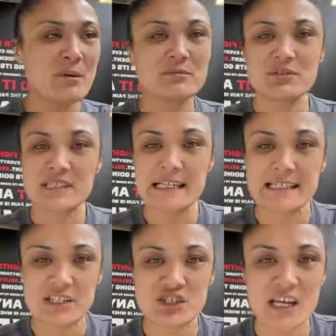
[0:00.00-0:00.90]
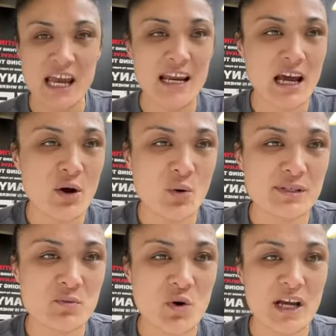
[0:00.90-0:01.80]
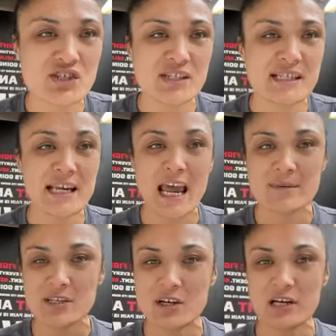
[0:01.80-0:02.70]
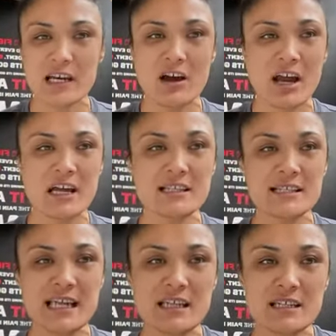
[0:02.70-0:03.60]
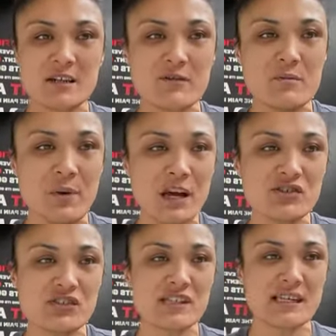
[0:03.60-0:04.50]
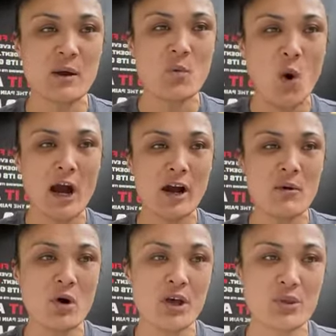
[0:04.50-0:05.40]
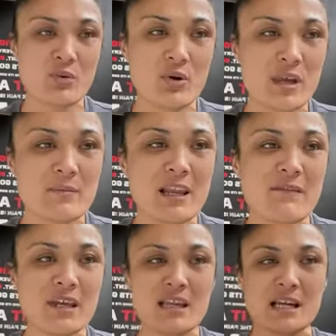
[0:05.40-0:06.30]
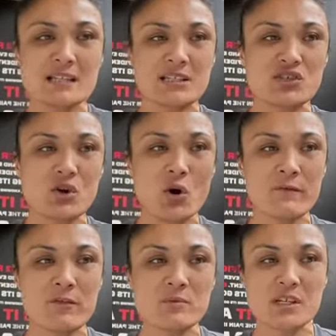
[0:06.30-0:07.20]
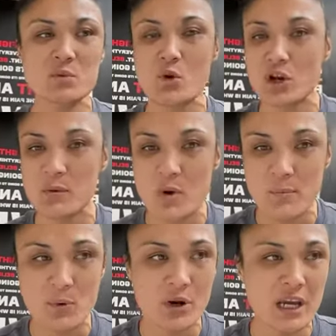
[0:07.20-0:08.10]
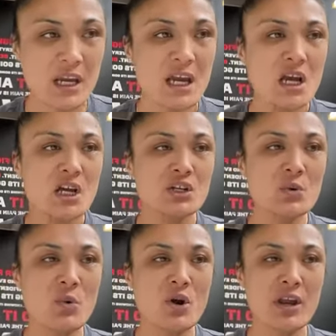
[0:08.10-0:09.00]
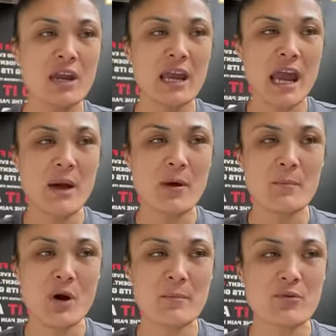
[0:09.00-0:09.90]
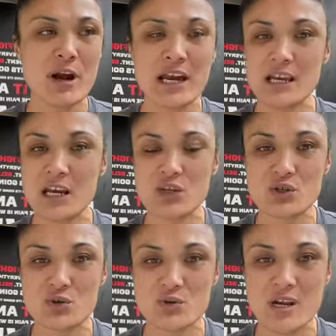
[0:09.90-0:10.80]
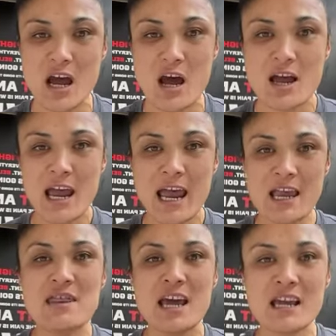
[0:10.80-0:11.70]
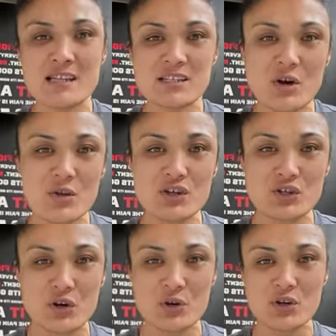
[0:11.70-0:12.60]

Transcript: Tessa, she had an awesome one. She said, absolutely, I understand the different punches and why I might throw them, loving that it's gone from just working my body to working my brain to now. And that is so the truth.